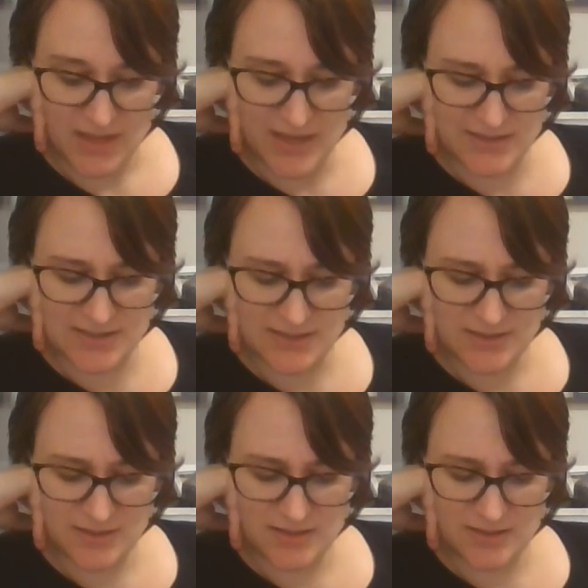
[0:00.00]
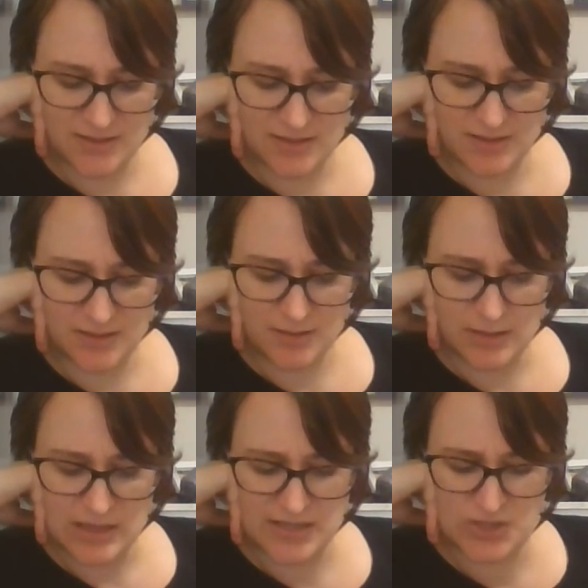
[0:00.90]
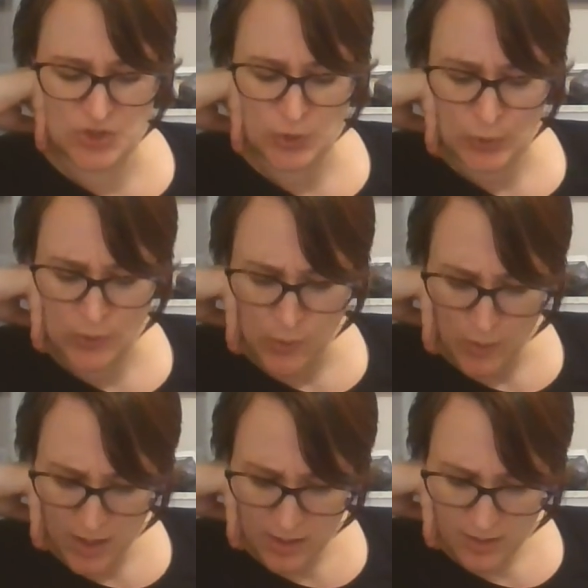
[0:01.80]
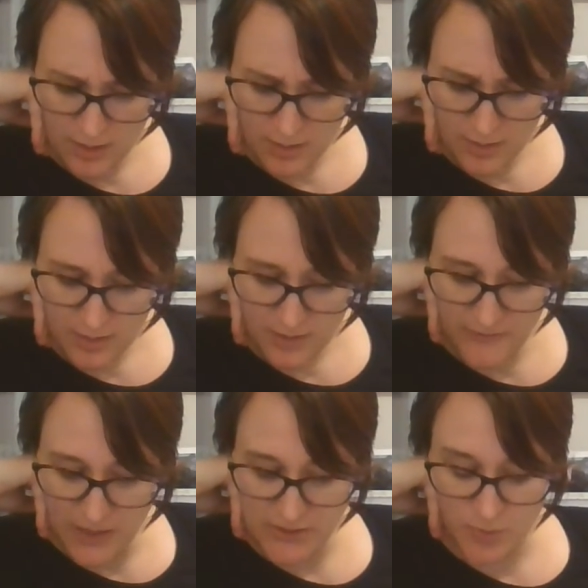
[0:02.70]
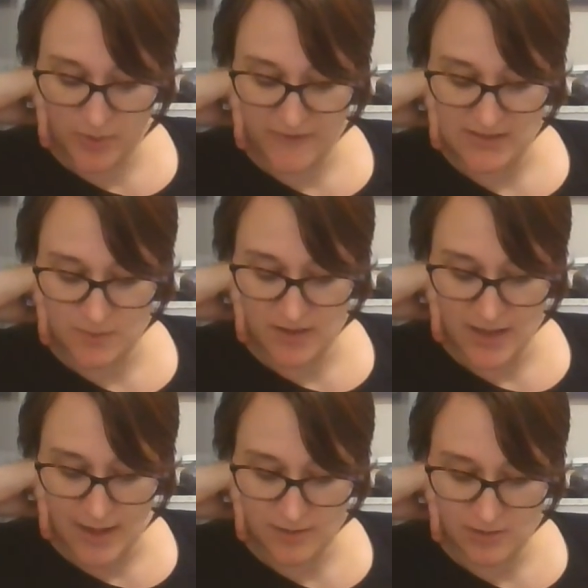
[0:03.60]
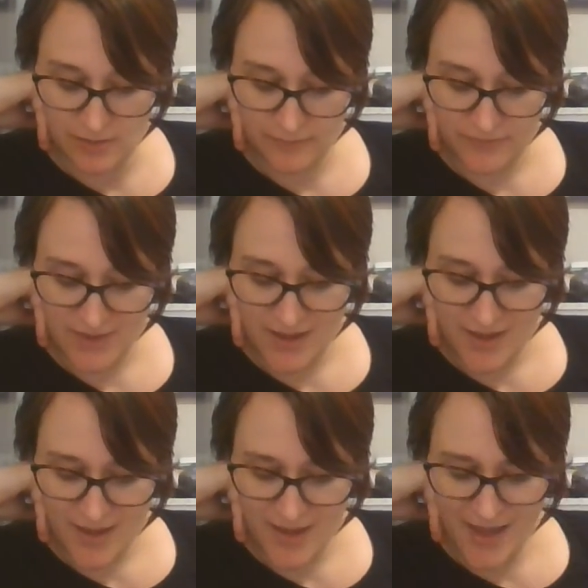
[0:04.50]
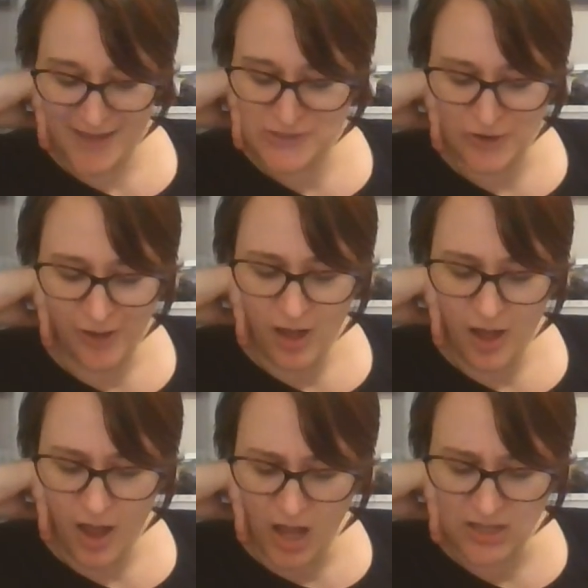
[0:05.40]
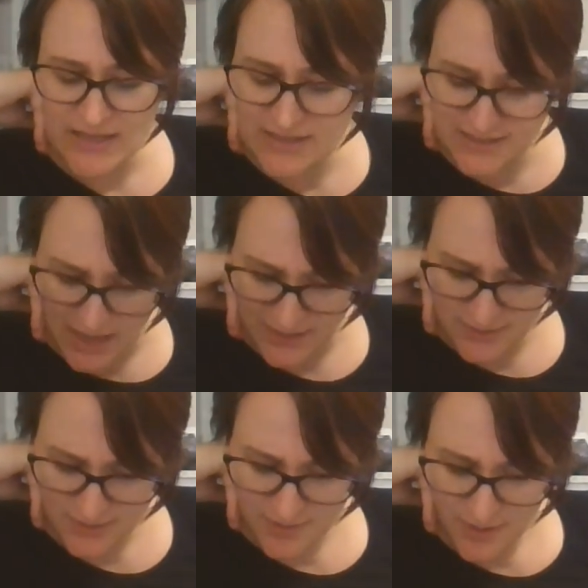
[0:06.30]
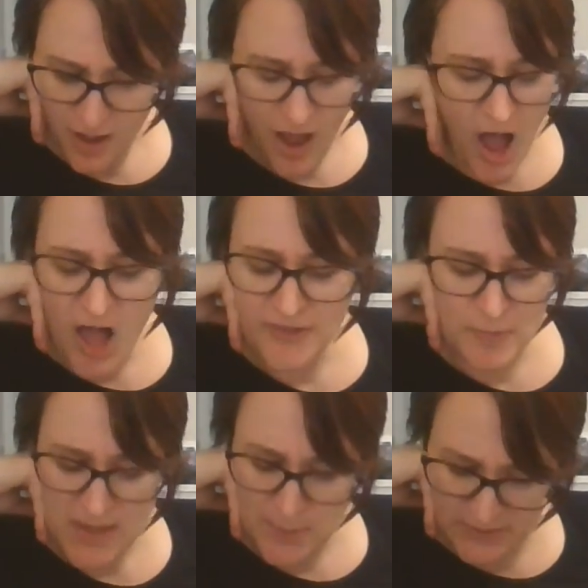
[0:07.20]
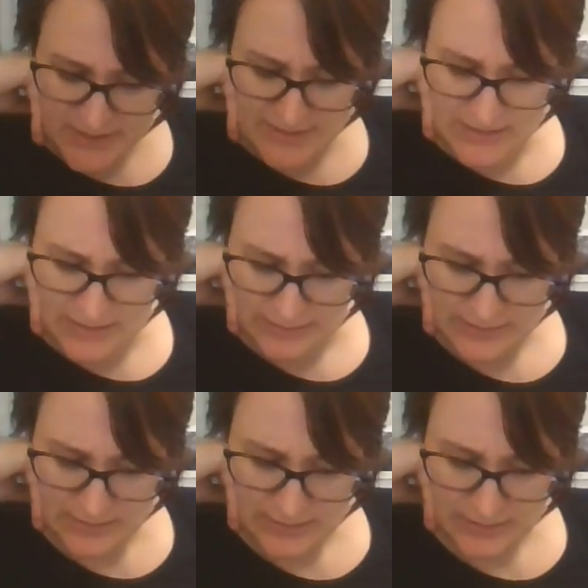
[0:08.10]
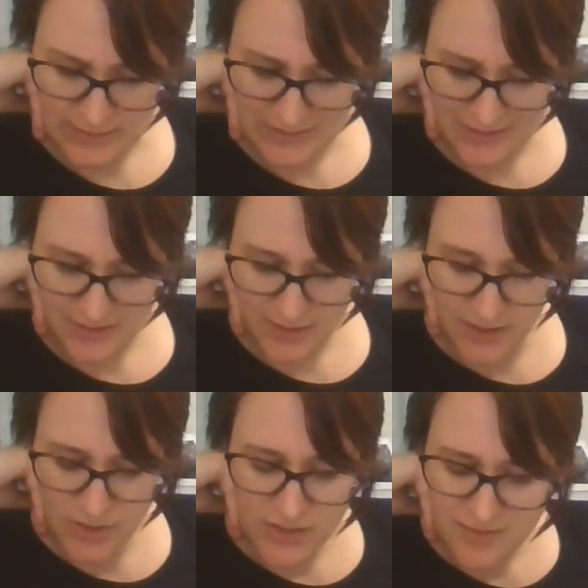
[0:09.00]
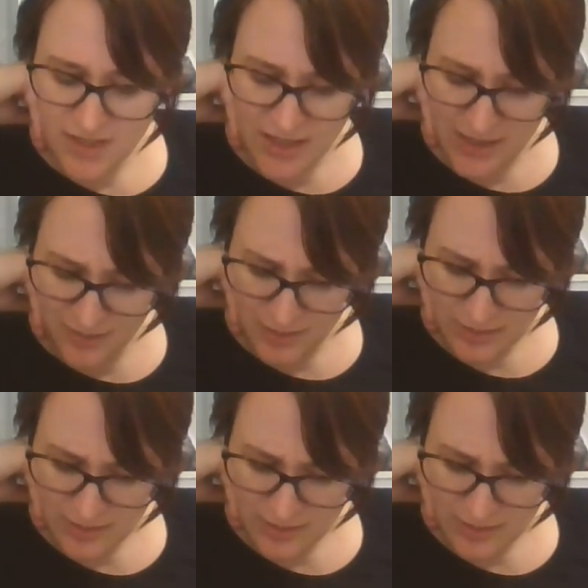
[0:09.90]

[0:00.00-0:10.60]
It's true? Faltered Professor McGonagall. After all he's done, all the people he's killed, he couldn't kill